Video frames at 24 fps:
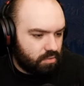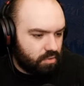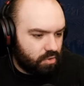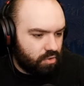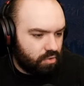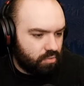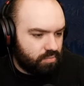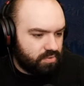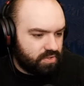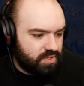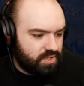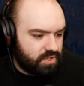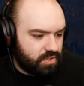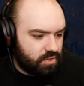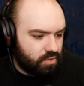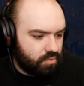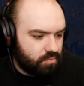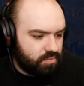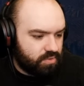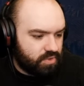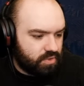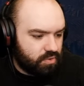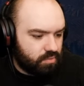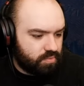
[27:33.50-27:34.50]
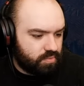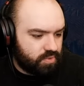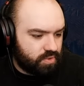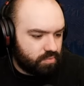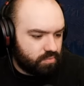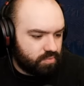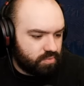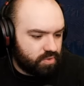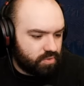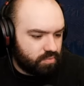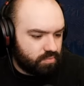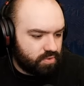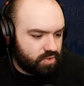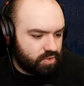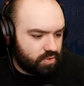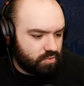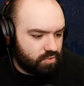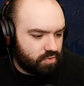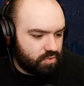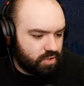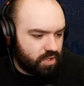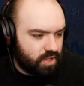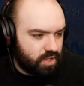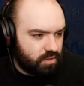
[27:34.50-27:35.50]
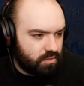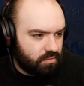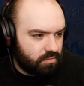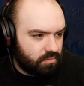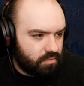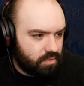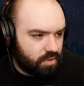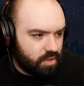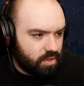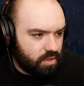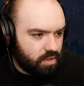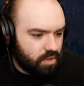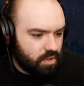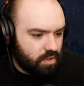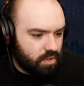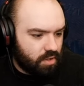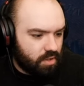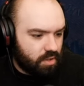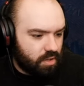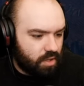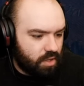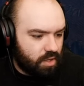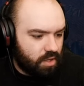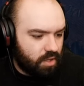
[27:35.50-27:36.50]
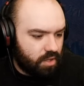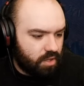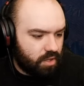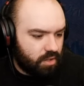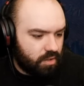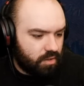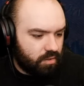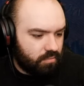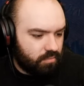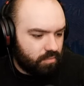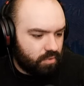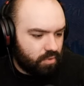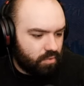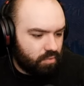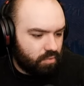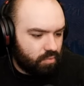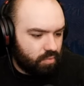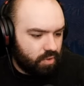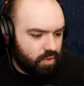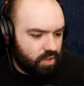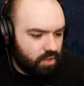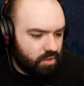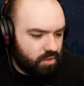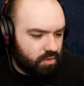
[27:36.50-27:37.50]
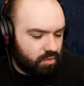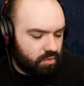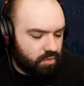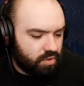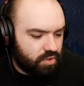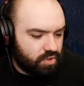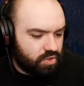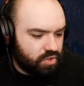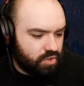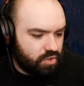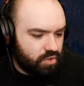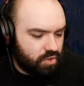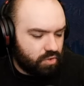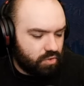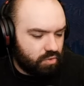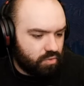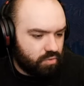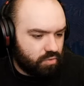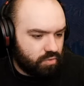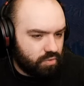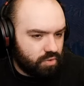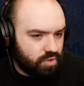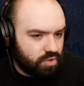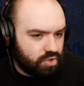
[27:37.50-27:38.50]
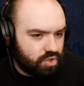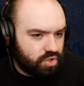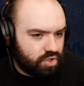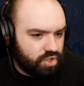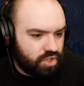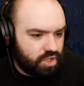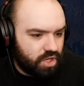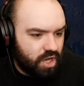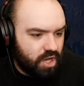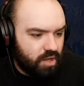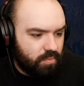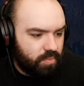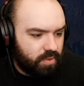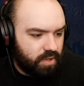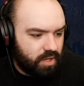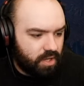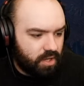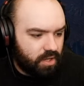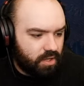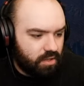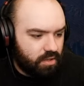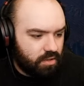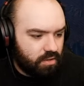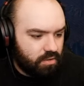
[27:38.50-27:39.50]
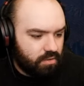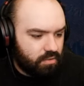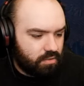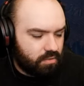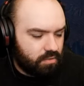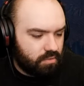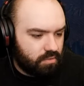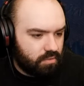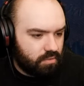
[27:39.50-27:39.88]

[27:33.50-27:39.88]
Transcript: Oops, oops, oops, oops, oops! Don't do that. Um, we are going to go shopping.